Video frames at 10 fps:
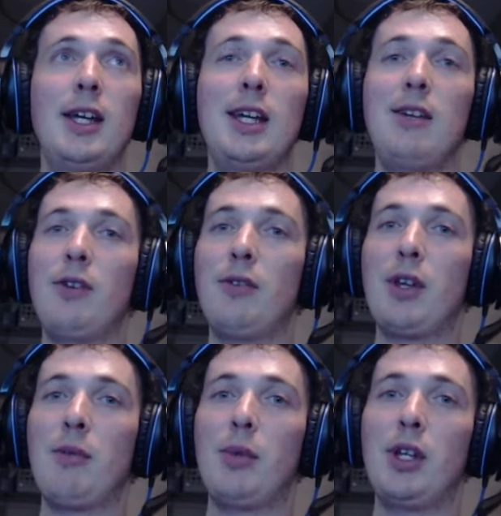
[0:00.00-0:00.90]
Even if
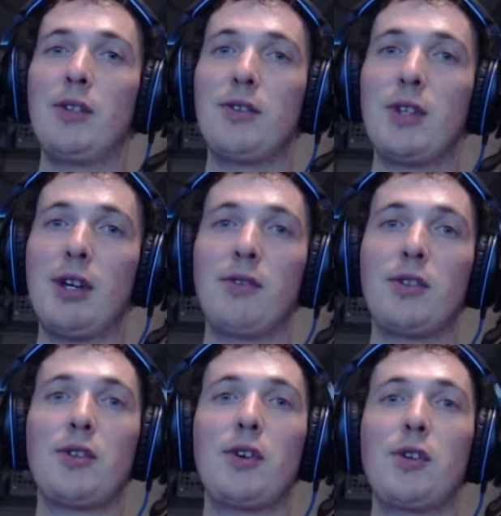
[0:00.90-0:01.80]
that means I have to
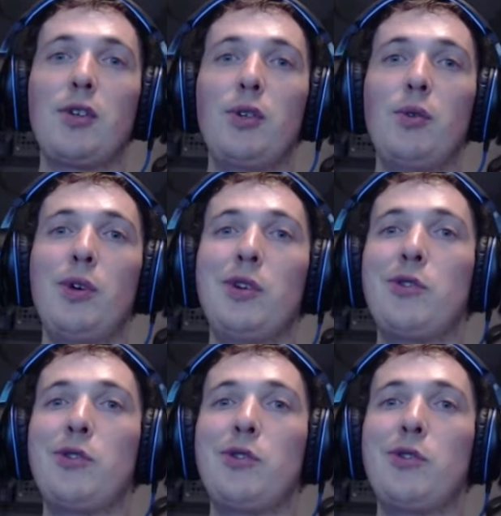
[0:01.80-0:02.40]
start a new